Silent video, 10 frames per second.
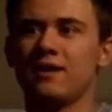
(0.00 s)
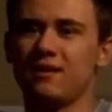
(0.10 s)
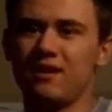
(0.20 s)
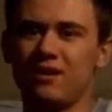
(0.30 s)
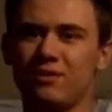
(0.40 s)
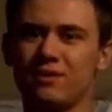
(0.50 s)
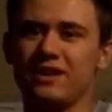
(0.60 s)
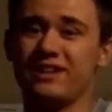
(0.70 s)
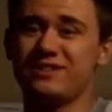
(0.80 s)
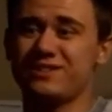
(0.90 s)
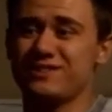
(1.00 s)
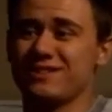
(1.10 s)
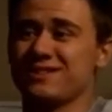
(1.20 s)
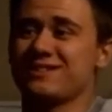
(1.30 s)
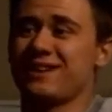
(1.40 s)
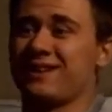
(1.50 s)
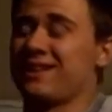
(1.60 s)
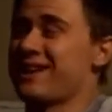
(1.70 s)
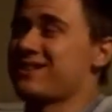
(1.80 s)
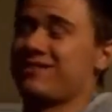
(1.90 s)
No, it's just I
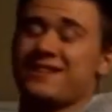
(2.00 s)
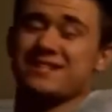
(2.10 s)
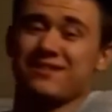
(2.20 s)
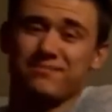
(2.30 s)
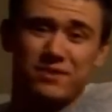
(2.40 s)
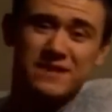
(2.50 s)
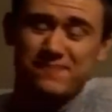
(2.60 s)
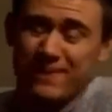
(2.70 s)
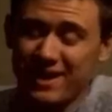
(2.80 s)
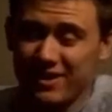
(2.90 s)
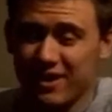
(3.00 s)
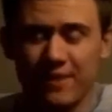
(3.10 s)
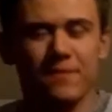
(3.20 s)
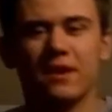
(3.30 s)
like all these other movies better.